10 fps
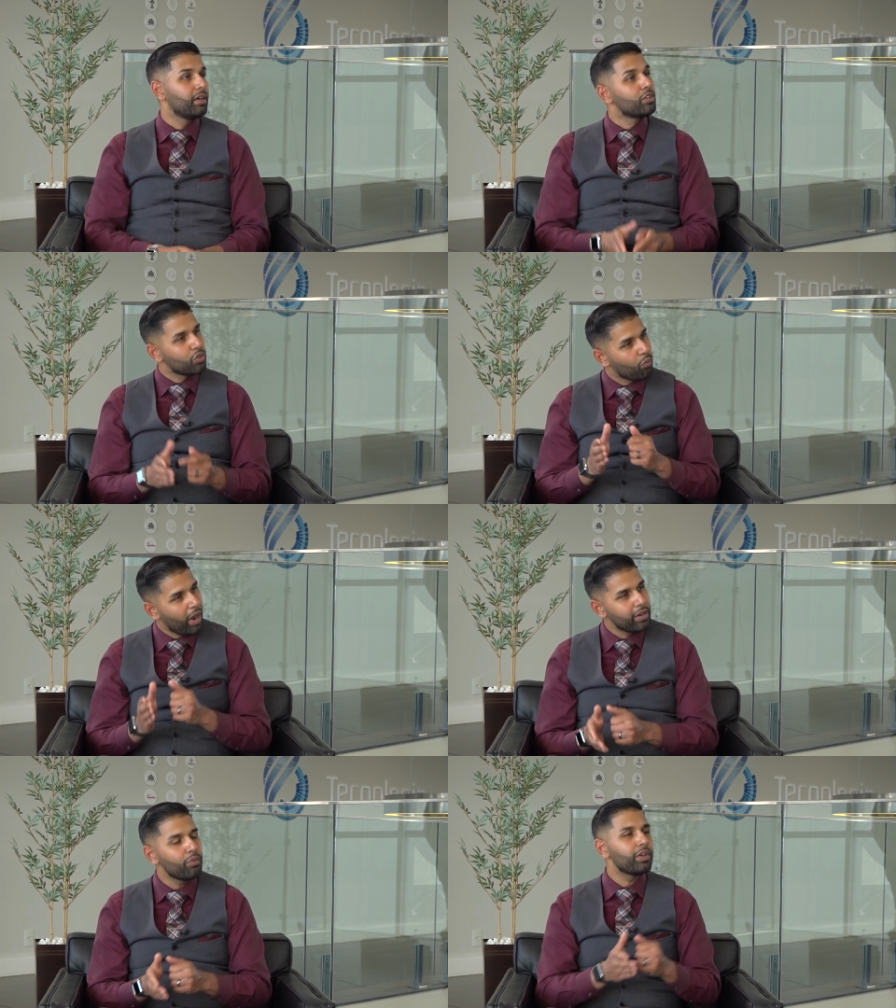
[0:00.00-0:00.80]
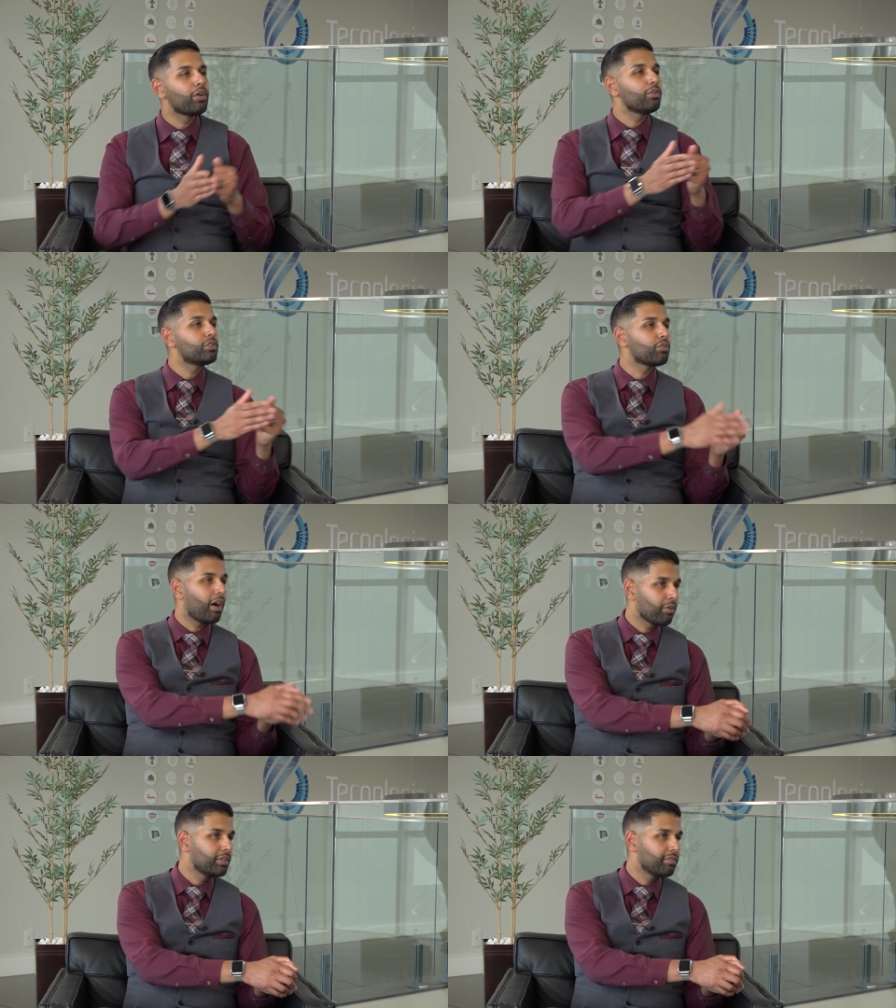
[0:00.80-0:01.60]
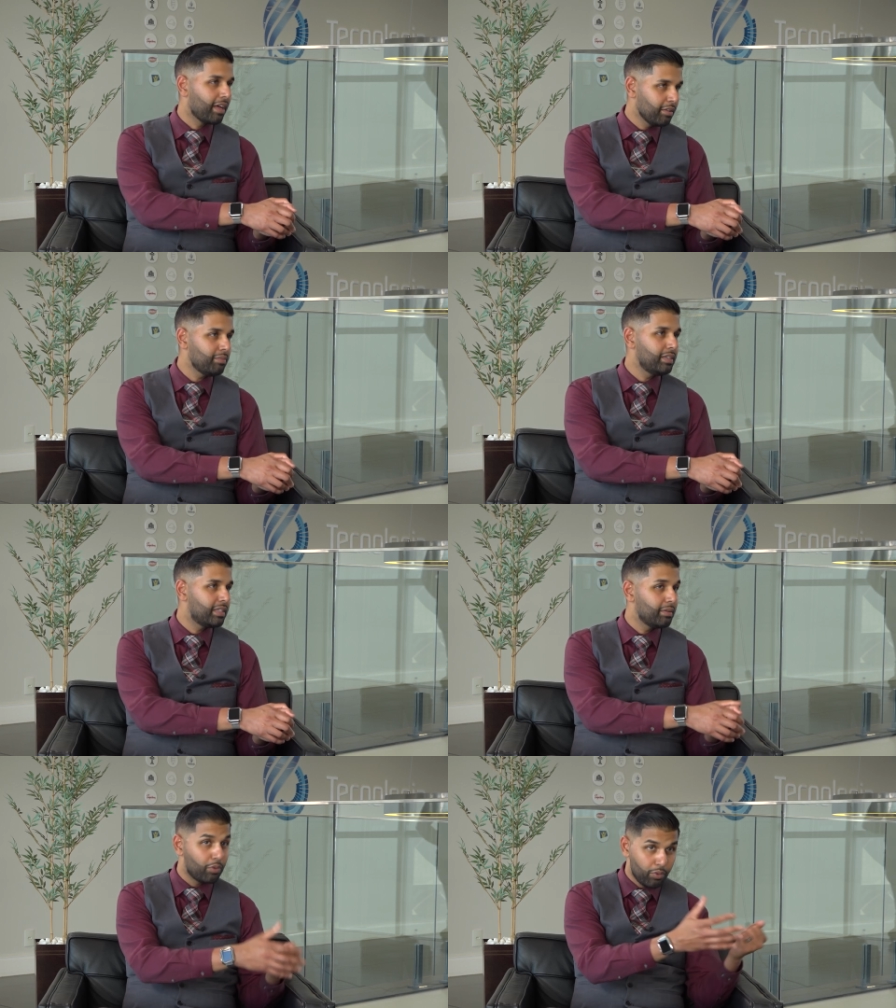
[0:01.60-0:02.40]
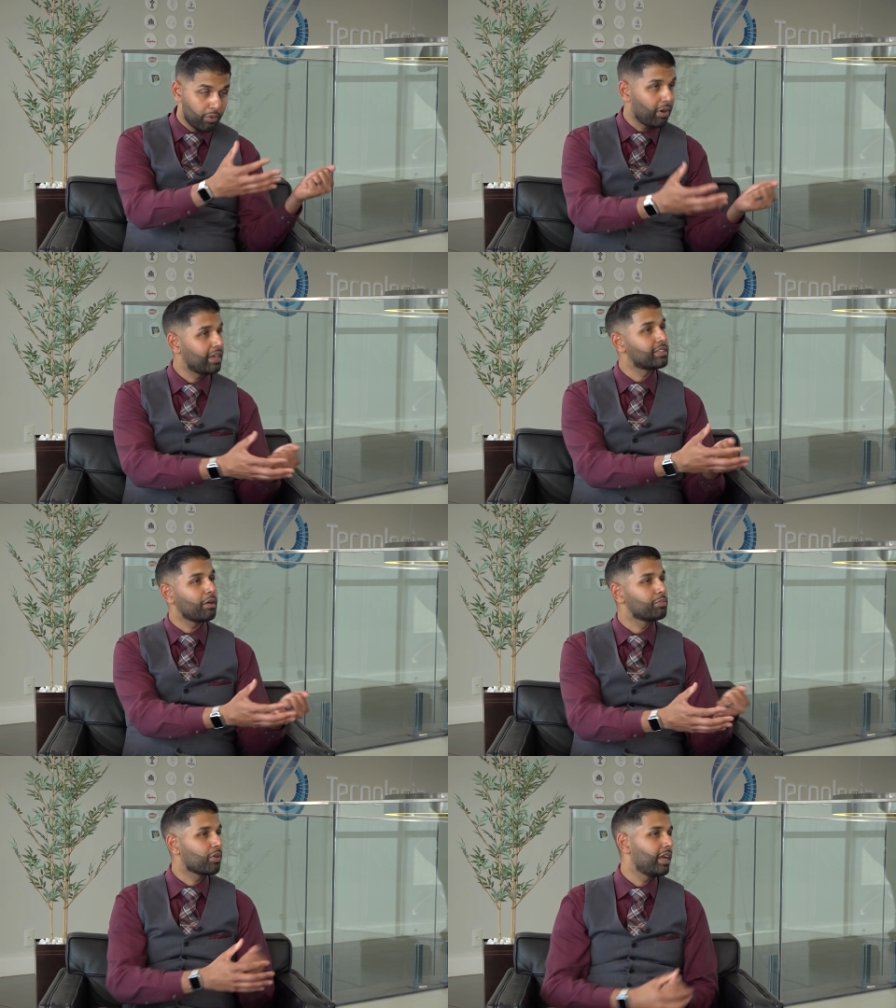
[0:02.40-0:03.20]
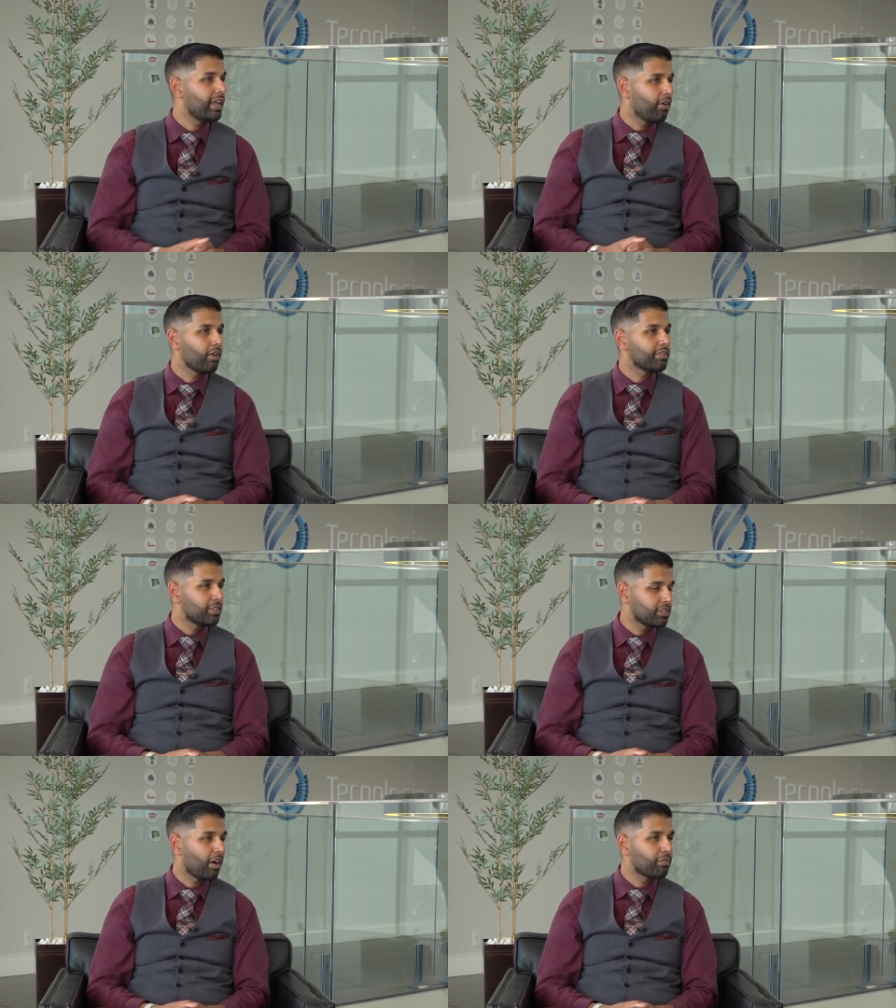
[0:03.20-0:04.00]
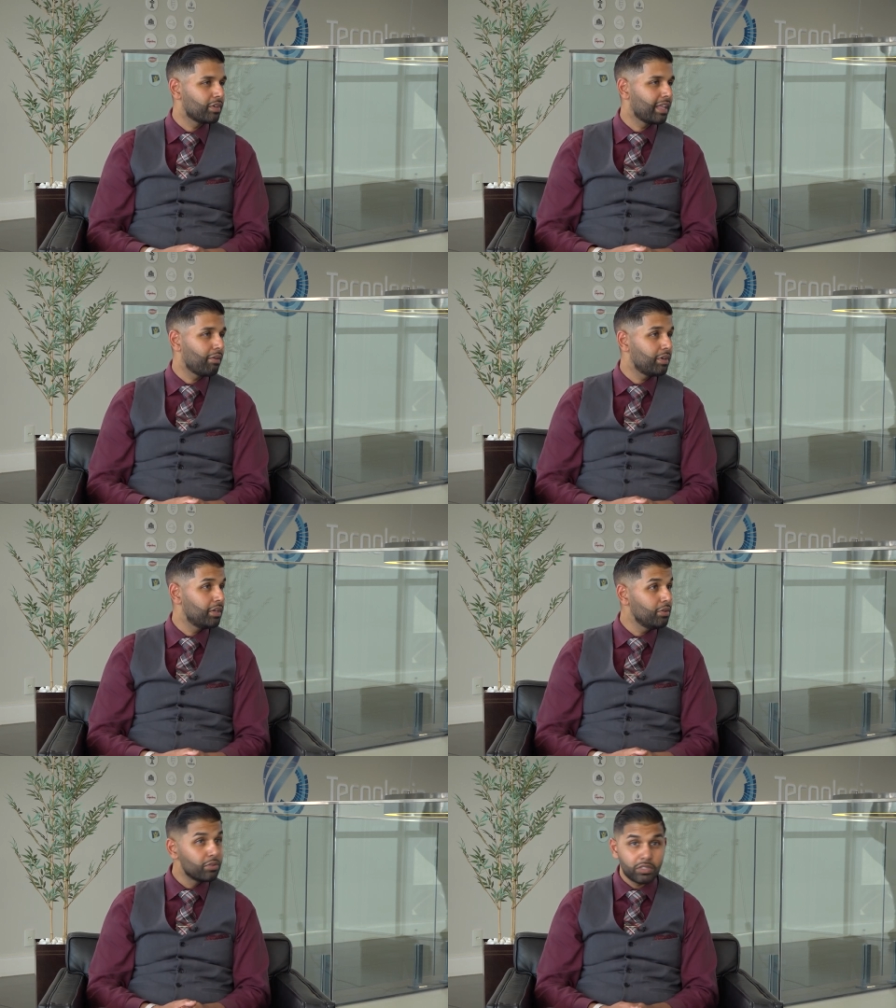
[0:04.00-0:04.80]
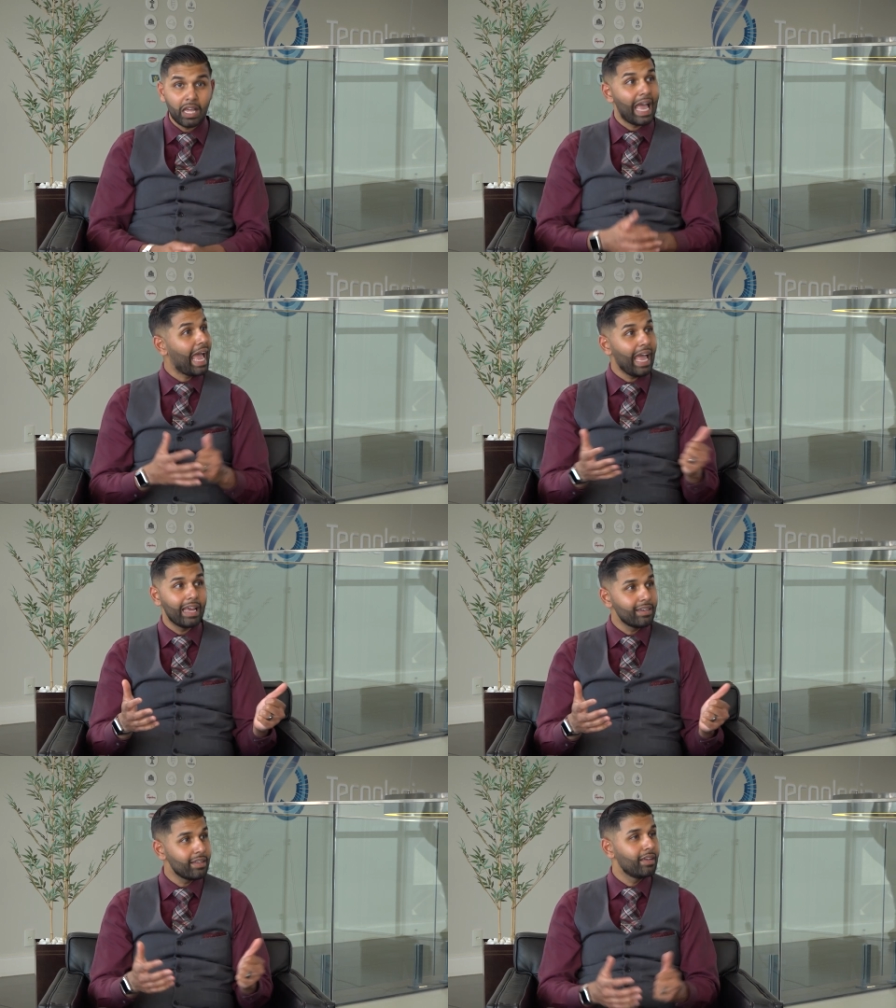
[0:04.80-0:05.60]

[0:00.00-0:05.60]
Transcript: So why don't we go to our development team who has helped create all of the software that we use and